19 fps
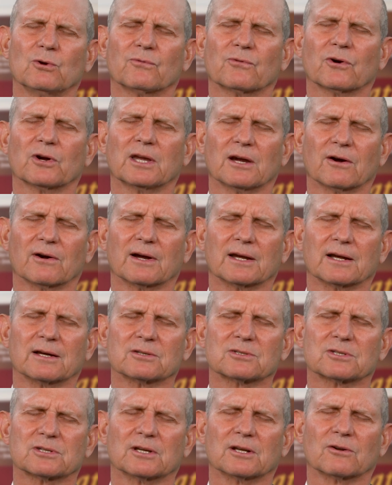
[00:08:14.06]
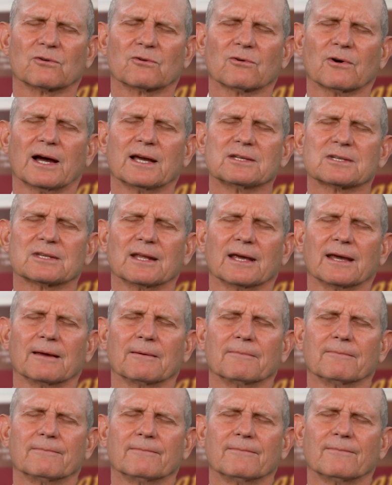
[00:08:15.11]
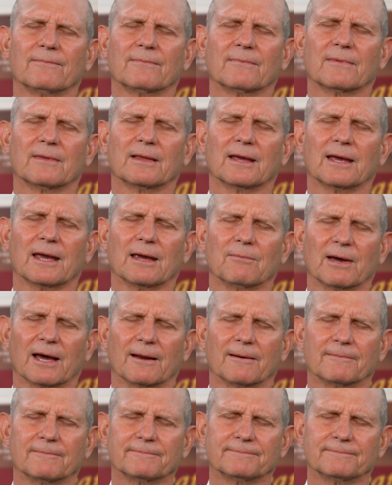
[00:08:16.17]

you for hearing us. In Christ's name, amen.